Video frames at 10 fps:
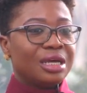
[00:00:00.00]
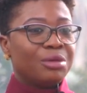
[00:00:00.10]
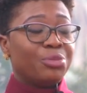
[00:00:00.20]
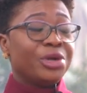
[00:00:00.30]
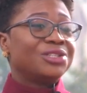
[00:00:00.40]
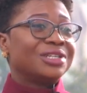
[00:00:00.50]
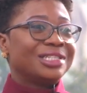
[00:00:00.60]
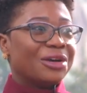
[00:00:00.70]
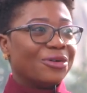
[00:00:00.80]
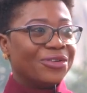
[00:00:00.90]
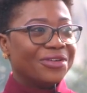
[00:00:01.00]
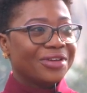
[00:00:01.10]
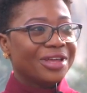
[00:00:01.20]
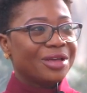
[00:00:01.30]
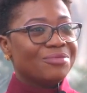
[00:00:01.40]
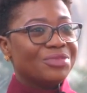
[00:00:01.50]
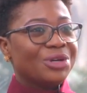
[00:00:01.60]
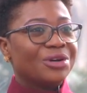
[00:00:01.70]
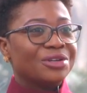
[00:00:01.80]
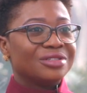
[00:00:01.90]
brace yourself
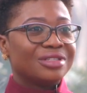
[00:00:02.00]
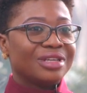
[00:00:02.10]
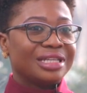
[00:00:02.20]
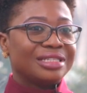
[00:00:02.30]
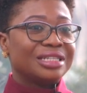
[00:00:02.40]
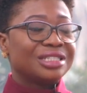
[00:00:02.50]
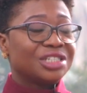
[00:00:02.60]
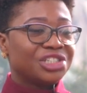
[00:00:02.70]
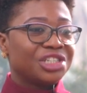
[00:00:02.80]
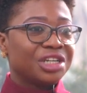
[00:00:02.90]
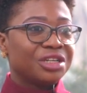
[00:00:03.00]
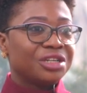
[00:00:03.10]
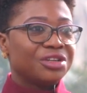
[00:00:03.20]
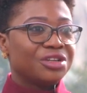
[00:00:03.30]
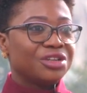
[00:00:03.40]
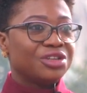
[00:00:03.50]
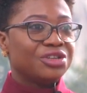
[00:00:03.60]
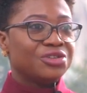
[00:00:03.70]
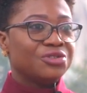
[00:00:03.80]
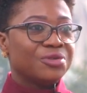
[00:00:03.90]
because it's a decision
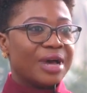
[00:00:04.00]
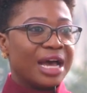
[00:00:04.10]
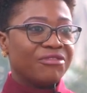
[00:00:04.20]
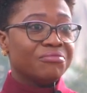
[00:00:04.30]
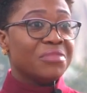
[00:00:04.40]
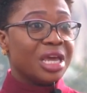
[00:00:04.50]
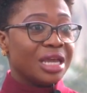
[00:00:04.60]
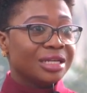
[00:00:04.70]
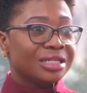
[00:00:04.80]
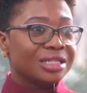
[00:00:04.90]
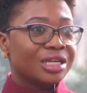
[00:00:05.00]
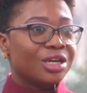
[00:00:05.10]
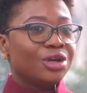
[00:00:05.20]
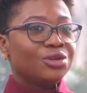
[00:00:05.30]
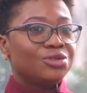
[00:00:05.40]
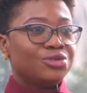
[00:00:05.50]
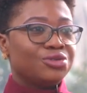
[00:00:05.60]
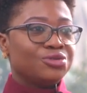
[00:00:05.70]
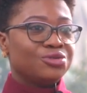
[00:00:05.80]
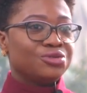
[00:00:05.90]
you have made mm.
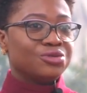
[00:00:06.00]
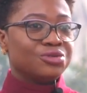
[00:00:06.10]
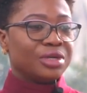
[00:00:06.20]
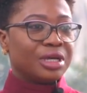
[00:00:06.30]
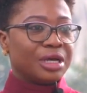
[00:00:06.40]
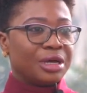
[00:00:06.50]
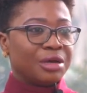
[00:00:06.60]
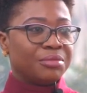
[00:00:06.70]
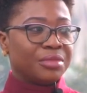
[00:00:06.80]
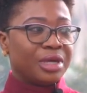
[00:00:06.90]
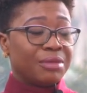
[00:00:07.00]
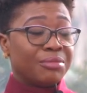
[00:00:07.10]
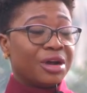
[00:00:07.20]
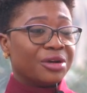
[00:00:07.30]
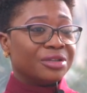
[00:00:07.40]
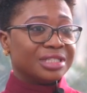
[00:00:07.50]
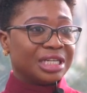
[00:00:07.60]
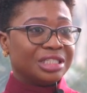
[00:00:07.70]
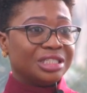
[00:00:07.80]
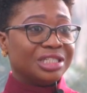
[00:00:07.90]
to um, embark on
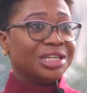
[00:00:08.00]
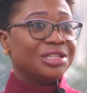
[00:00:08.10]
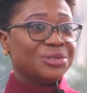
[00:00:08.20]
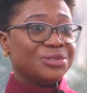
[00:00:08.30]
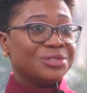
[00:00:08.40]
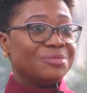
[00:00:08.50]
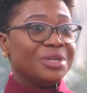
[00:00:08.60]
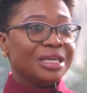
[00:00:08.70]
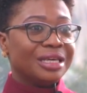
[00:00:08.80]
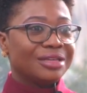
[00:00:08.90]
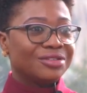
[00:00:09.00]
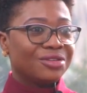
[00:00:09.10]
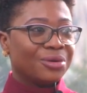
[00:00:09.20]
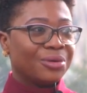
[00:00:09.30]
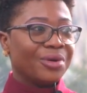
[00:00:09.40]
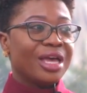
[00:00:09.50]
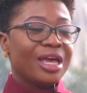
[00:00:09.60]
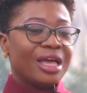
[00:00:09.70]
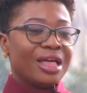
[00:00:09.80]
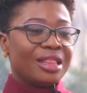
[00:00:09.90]
such a journey, so to speak. So
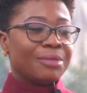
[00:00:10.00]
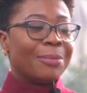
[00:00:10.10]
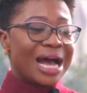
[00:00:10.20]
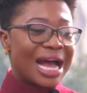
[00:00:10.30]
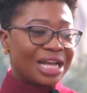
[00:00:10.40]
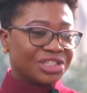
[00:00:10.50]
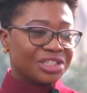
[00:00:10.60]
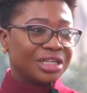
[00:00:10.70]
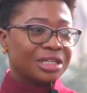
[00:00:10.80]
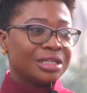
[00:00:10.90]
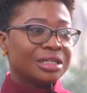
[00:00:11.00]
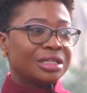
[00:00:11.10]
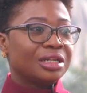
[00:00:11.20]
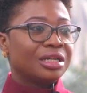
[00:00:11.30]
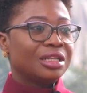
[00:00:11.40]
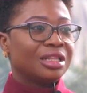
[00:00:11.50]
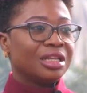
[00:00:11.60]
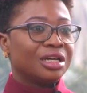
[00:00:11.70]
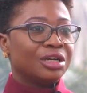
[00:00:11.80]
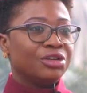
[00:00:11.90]
the passion, the